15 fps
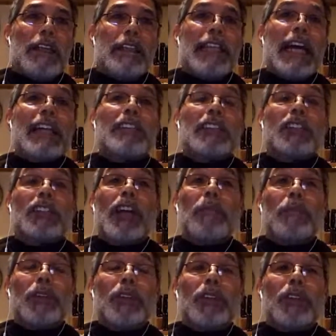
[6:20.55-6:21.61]
that
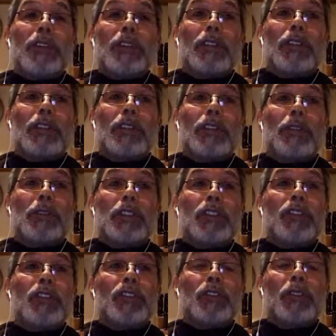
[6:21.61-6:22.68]
summer, we
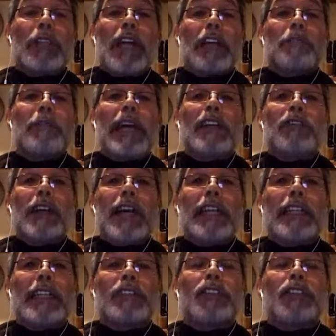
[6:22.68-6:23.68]
used to do a lot of bike riding.